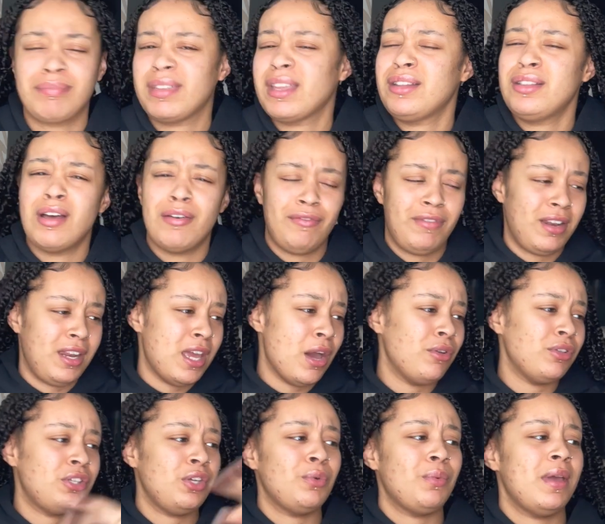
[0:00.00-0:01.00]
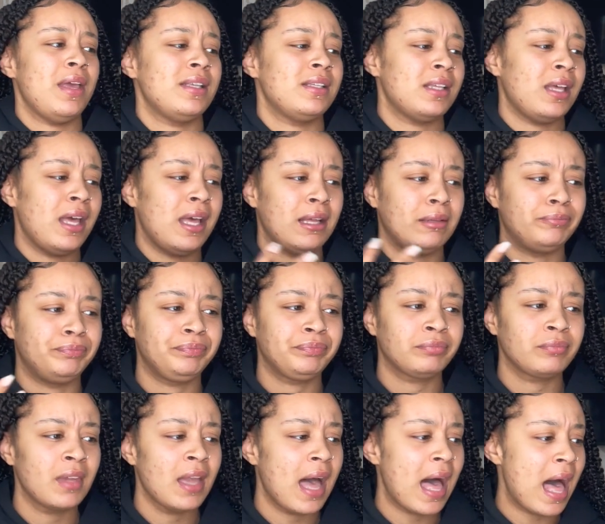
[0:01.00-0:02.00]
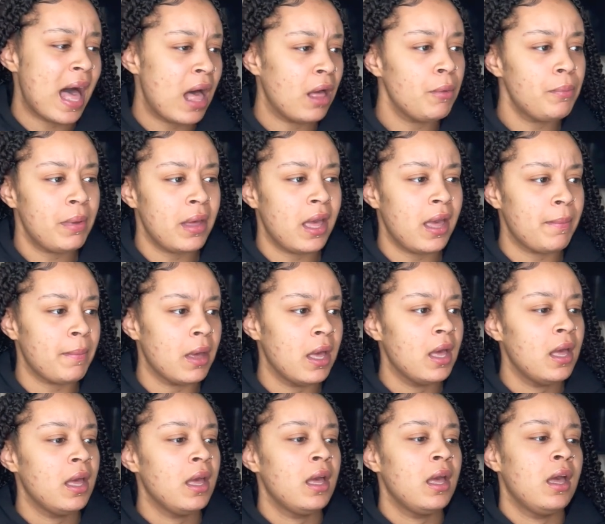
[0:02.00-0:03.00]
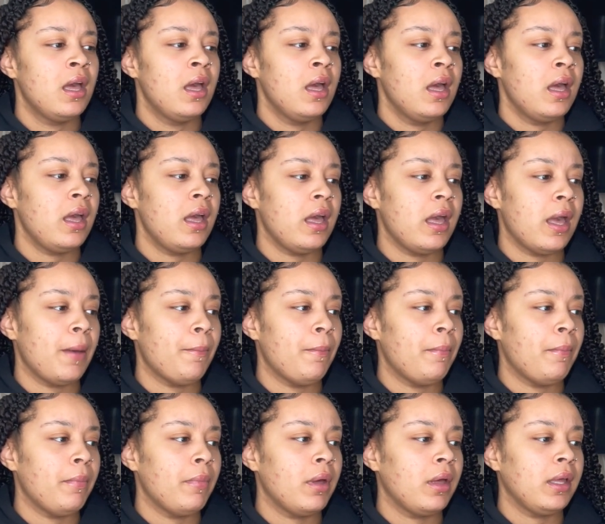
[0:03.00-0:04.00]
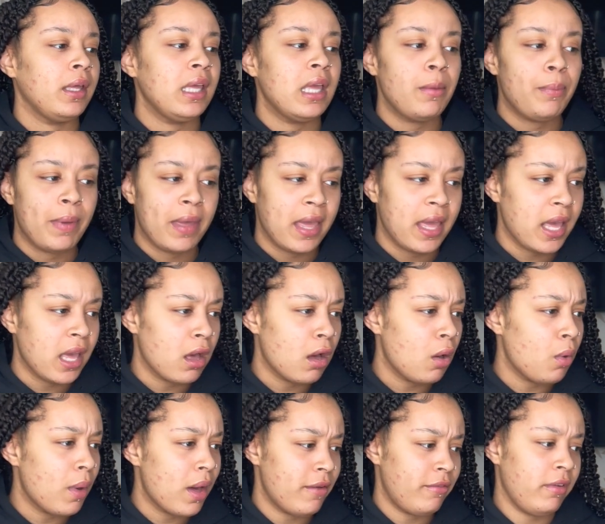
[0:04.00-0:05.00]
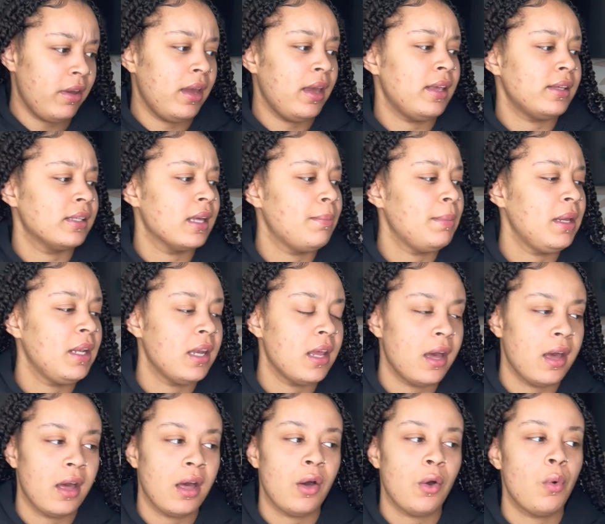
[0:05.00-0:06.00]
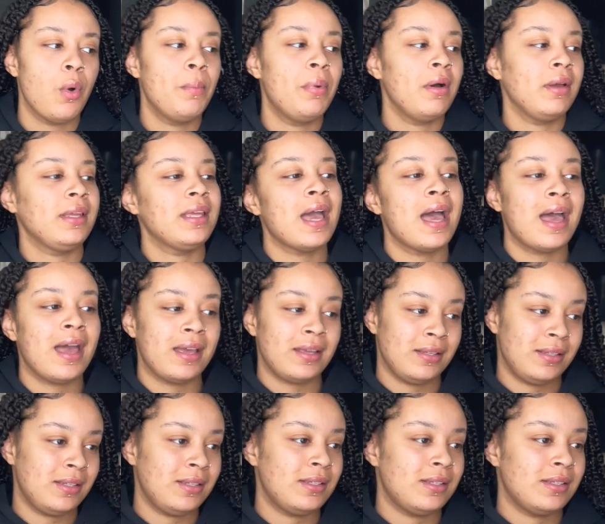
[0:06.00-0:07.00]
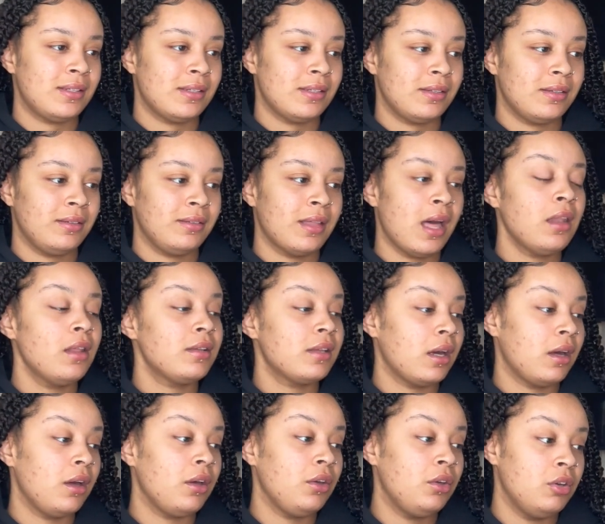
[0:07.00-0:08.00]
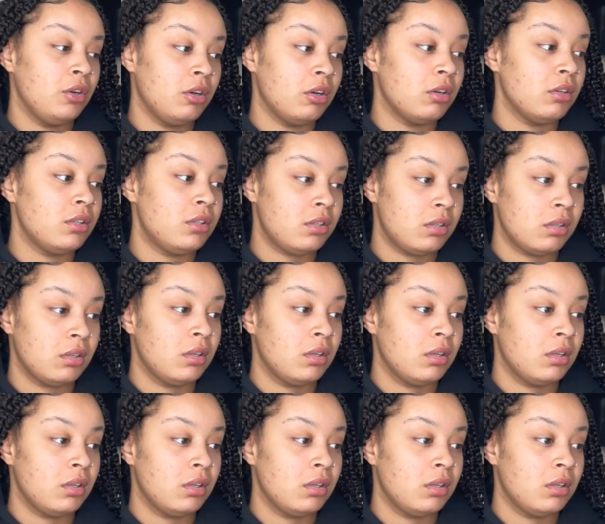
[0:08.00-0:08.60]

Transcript: not video, to his um album, um EP or whatever it is. Let me know. But yes, that was like a good